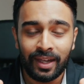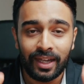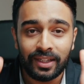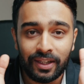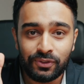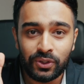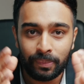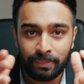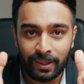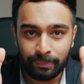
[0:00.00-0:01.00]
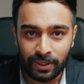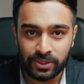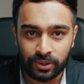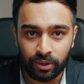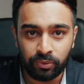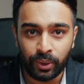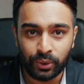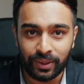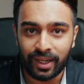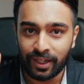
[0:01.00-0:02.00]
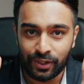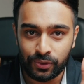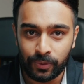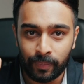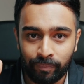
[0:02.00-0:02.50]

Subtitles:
it gives you the big picture of what you're getting into.